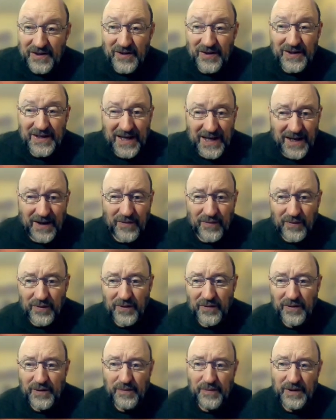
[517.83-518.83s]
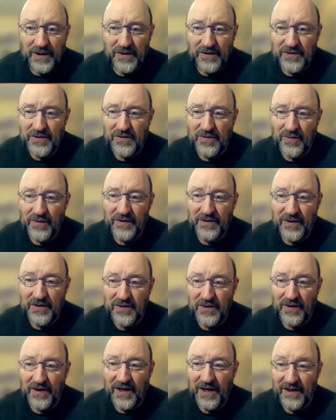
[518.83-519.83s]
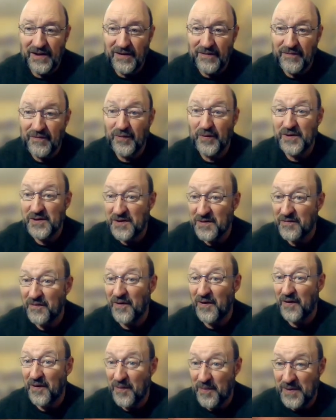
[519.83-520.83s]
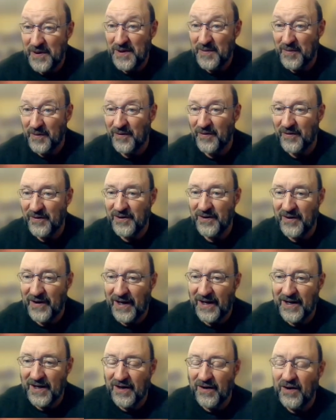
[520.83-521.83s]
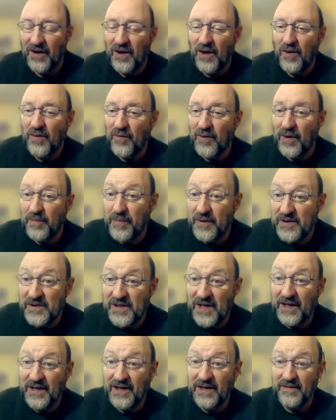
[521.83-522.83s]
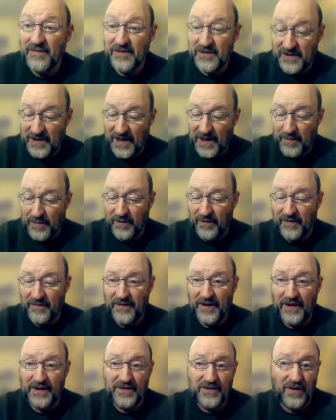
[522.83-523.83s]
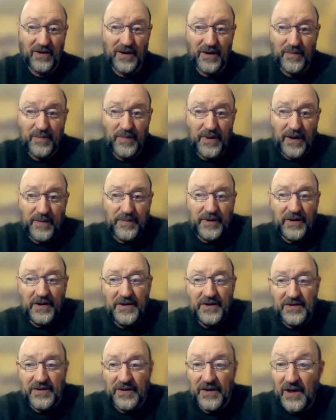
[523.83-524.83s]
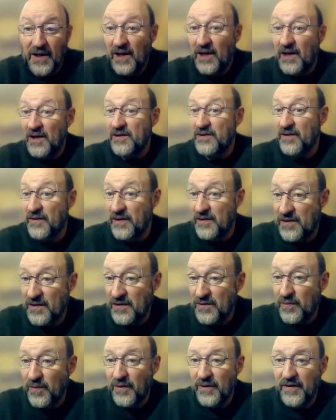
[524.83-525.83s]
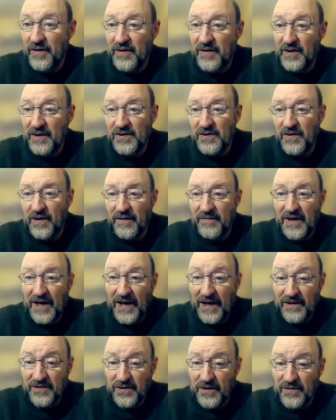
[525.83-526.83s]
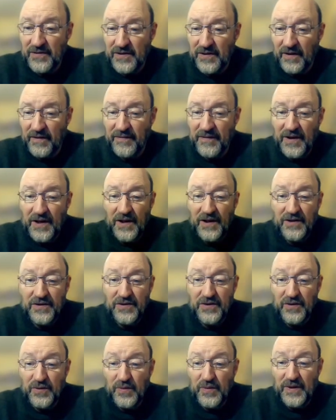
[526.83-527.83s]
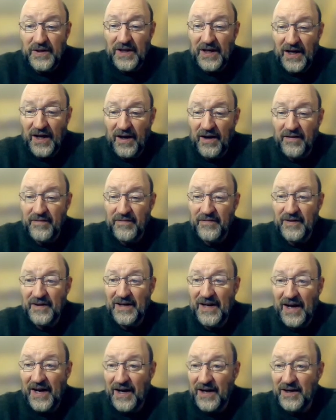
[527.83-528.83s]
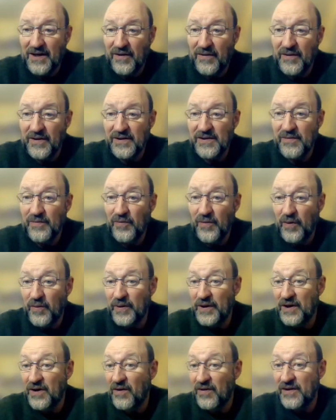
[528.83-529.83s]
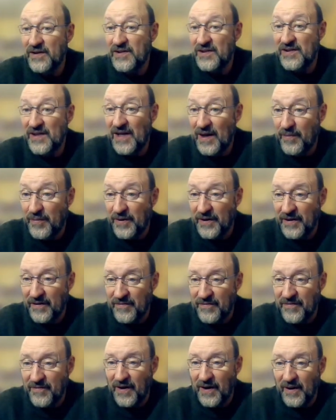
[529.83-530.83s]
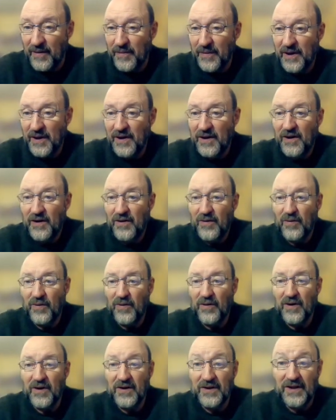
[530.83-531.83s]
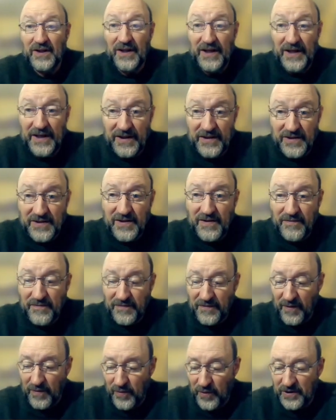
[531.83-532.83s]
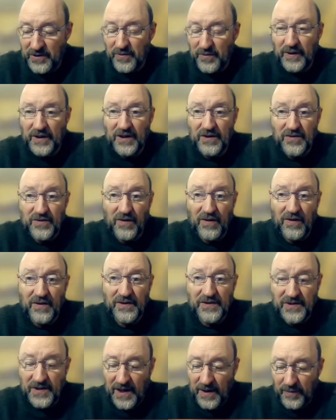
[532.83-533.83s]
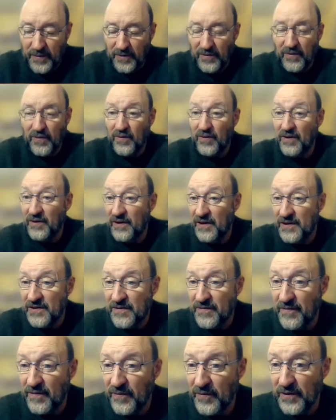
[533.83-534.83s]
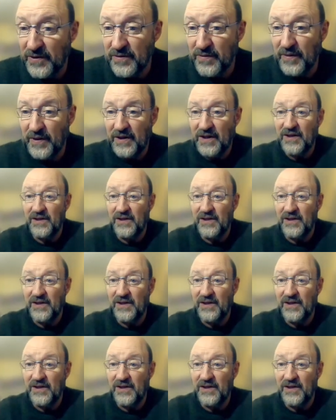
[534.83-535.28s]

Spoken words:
then you can't really be assured that you're getting the voice of all the people or you're getting a representative sample of that target population. So this is one of the things you have to ask yourself. Do we have an accurate, what we call a sampling frame, or a list from which we can draw a sample, or a list from which we